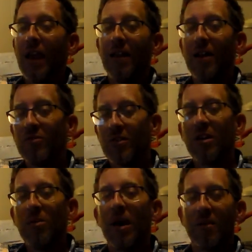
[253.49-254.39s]
And that was
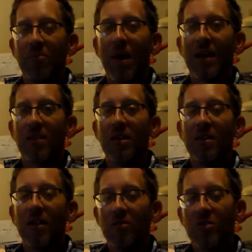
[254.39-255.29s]
the thing about back
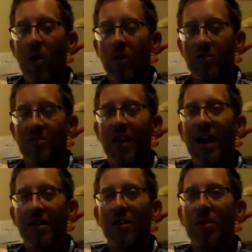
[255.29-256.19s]
then, those cars
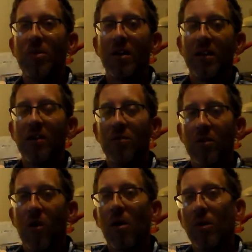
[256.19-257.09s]
acted up like that when
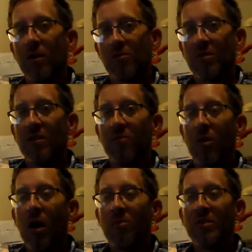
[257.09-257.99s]
the carburetors were giving
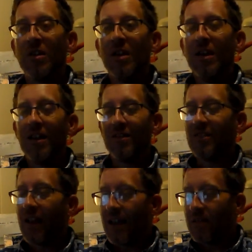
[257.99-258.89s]
problems,
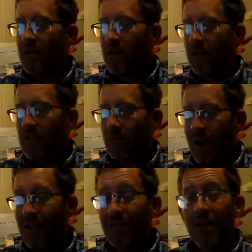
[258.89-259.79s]
is that the
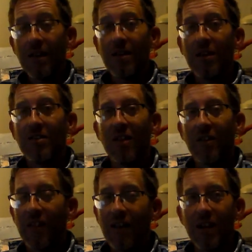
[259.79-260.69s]
main thing is
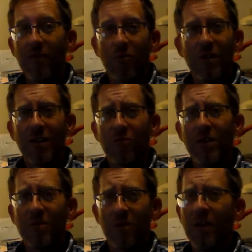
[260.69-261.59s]
that they never really
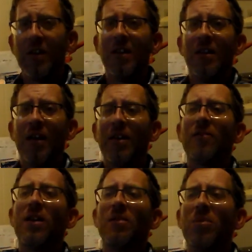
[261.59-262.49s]
quit running. I
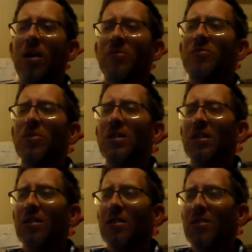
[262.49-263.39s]
never had problems with
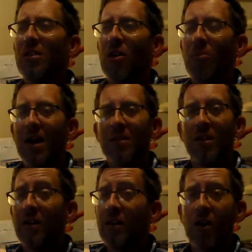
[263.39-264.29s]
it. You know, back
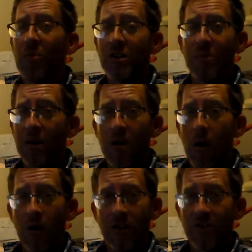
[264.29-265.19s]
then I didn't know much about
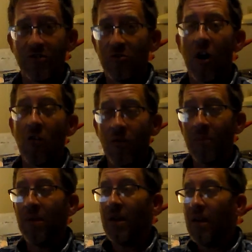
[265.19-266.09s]
cars. I just drove them.
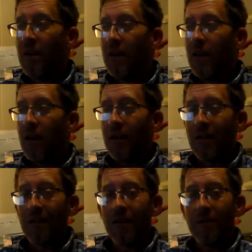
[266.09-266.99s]

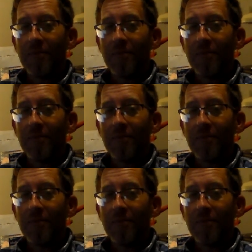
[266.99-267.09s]
And